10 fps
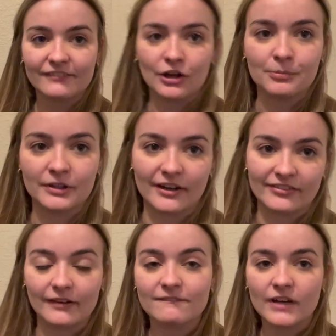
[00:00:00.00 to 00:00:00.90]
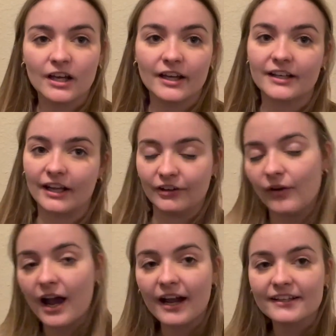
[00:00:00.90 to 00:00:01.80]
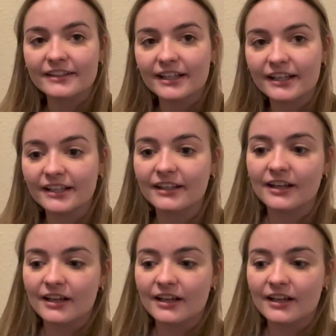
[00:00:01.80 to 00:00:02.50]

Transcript: I hope you guys had fun. I know I did.